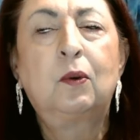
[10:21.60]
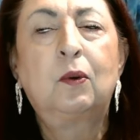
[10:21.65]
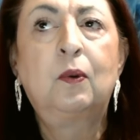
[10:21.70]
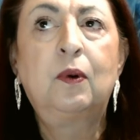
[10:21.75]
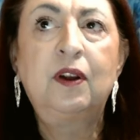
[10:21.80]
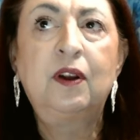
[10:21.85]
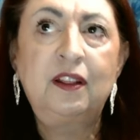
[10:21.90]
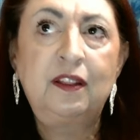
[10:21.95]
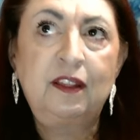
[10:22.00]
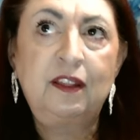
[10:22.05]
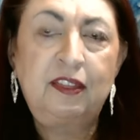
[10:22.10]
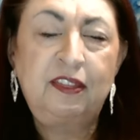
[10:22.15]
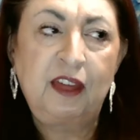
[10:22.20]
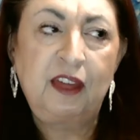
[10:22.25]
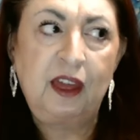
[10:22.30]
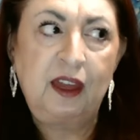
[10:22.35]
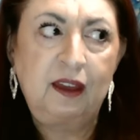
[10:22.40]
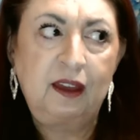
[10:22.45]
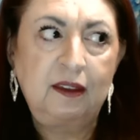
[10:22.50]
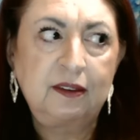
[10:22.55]
one of the
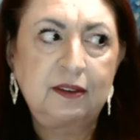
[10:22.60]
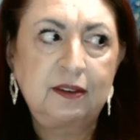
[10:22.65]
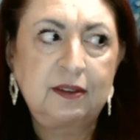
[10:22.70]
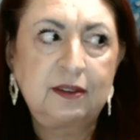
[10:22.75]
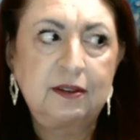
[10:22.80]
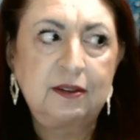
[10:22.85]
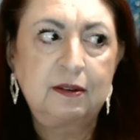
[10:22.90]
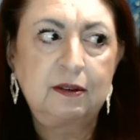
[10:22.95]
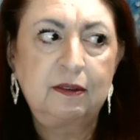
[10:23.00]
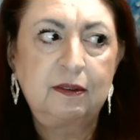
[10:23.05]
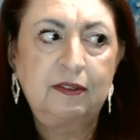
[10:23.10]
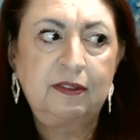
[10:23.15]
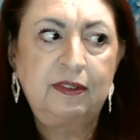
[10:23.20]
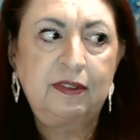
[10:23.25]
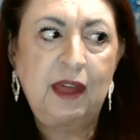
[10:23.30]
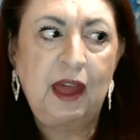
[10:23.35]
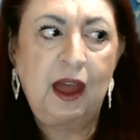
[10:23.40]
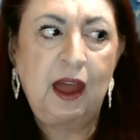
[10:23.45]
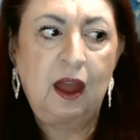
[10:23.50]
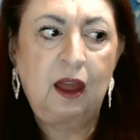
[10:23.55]
things
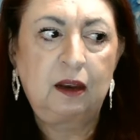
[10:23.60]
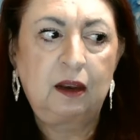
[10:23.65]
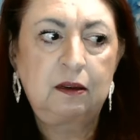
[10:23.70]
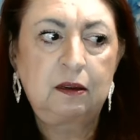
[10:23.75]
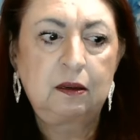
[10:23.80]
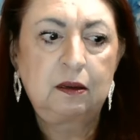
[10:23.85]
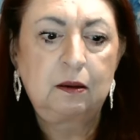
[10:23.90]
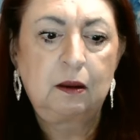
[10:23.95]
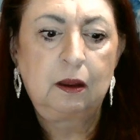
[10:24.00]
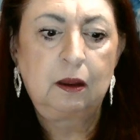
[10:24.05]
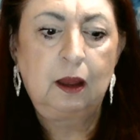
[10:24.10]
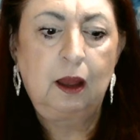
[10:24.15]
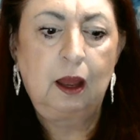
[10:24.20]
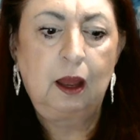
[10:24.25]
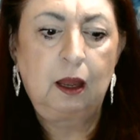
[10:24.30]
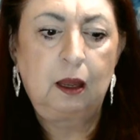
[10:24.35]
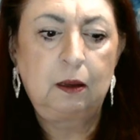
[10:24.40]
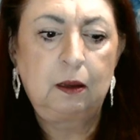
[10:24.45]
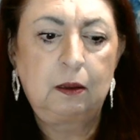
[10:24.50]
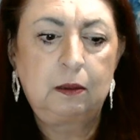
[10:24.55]
that
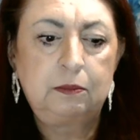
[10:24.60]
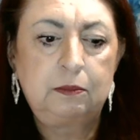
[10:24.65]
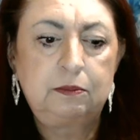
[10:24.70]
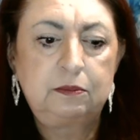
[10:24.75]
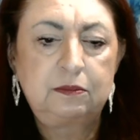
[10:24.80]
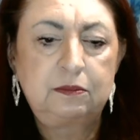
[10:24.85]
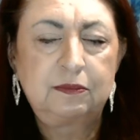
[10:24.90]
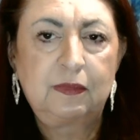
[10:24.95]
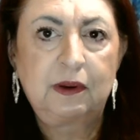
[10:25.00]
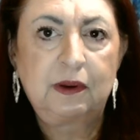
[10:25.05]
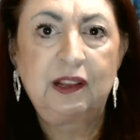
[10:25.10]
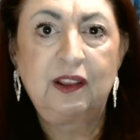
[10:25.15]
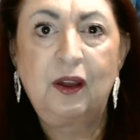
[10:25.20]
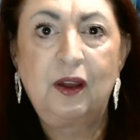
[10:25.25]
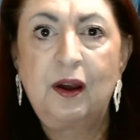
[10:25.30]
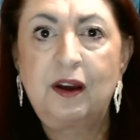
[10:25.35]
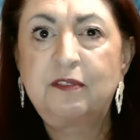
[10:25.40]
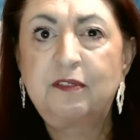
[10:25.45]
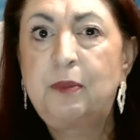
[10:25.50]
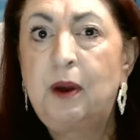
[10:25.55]
a
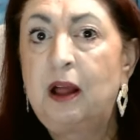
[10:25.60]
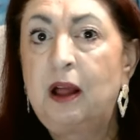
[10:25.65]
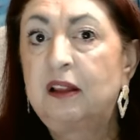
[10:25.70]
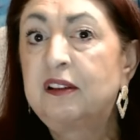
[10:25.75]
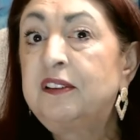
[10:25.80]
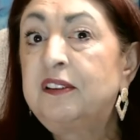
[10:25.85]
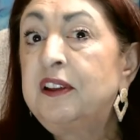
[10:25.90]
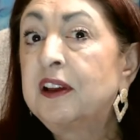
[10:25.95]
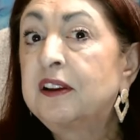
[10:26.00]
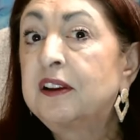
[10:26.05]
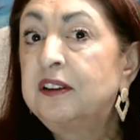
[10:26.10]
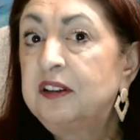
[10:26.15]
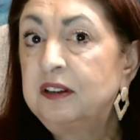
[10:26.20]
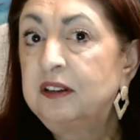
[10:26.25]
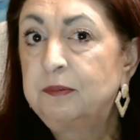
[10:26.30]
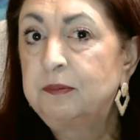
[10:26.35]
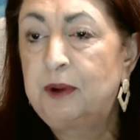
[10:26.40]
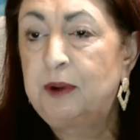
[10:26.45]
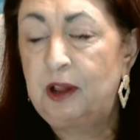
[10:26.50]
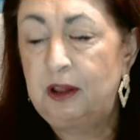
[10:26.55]
lot of
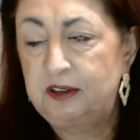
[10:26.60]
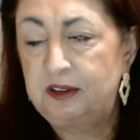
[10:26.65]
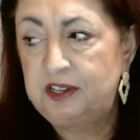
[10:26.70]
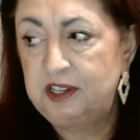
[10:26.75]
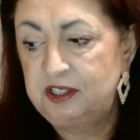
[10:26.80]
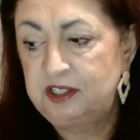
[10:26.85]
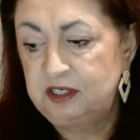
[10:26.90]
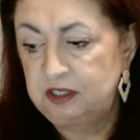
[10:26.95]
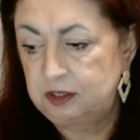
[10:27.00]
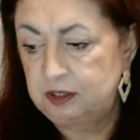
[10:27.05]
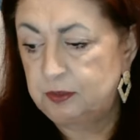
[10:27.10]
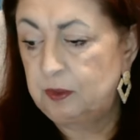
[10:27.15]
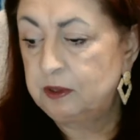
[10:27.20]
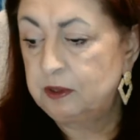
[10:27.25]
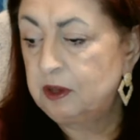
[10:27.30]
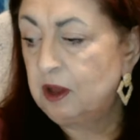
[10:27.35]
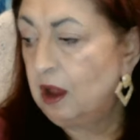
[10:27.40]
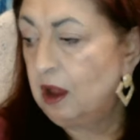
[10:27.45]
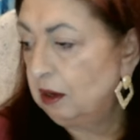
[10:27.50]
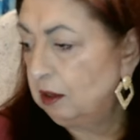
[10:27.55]
politicians
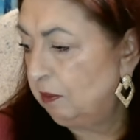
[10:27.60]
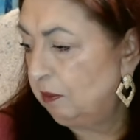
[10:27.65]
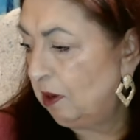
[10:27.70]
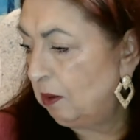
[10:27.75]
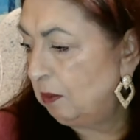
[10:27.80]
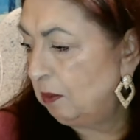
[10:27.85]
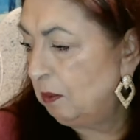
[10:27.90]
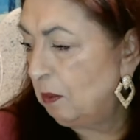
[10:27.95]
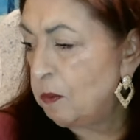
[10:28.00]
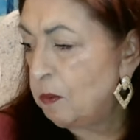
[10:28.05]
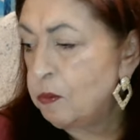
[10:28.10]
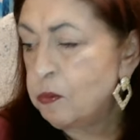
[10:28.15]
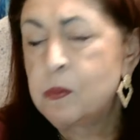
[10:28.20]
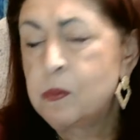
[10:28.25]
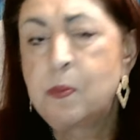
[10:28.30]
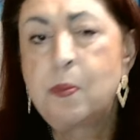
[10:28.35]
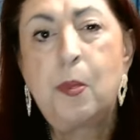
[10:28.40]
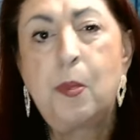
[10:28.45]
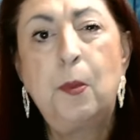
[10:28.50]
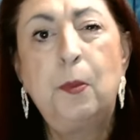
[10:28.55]
will talk about
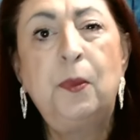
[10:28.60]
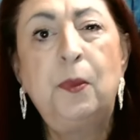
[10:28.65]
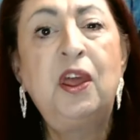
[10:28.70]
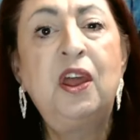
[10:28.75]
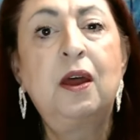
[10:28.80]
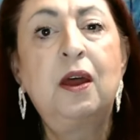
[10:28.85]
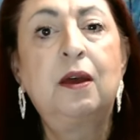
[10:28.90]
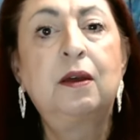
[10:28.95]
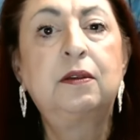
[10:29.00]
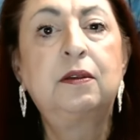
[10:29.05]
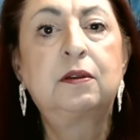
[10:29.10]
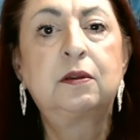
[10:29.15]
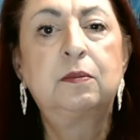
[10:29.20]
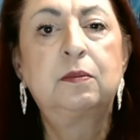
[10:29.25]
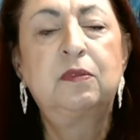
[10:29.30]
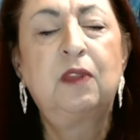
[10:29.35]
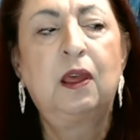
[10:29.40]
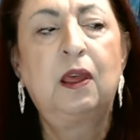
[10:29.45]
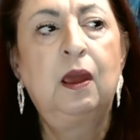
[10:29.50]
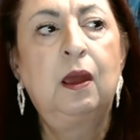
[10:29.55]

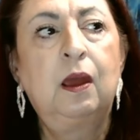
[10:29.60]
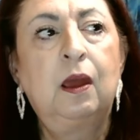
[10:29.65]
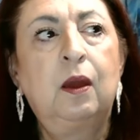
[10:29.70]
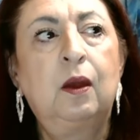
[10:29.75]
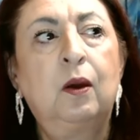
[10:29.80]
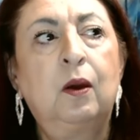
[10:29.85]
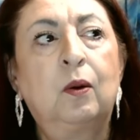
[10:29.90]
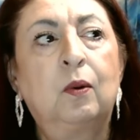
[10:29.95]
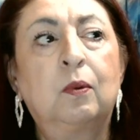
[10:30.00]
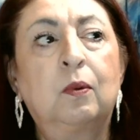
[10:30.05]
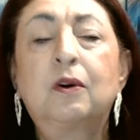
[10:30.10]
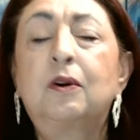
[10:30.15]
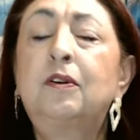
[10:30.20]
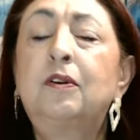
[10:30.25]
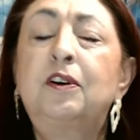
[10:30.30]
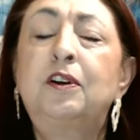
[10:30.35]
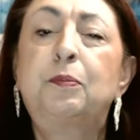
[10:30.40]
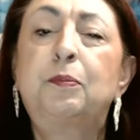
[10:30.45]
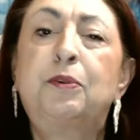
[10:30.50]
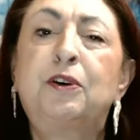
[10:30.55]
is we're
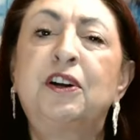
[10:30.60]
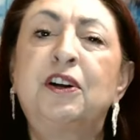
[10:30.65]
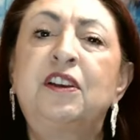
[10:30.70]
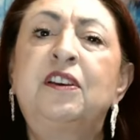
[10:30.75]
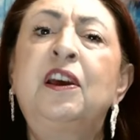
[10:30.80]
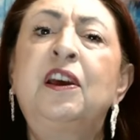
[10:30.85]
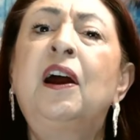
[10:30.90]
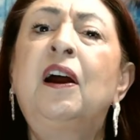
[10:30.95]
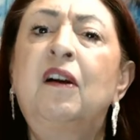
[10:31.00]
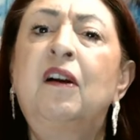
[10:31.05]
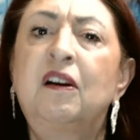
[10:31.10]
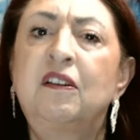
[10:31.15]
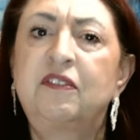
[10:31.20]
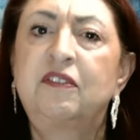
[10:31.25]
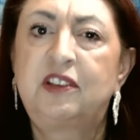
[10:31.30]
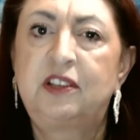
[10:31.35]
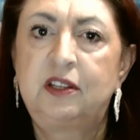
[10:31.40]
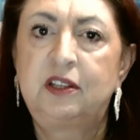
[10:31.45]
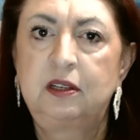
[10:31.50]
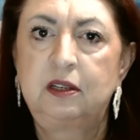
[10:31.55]
going to put
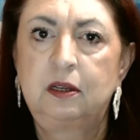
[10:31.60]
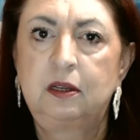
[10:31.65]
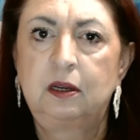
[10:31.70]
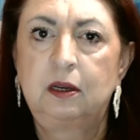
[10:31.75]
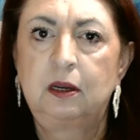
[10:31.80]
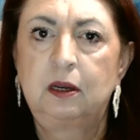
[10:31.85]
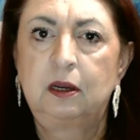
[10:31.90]
tariffs.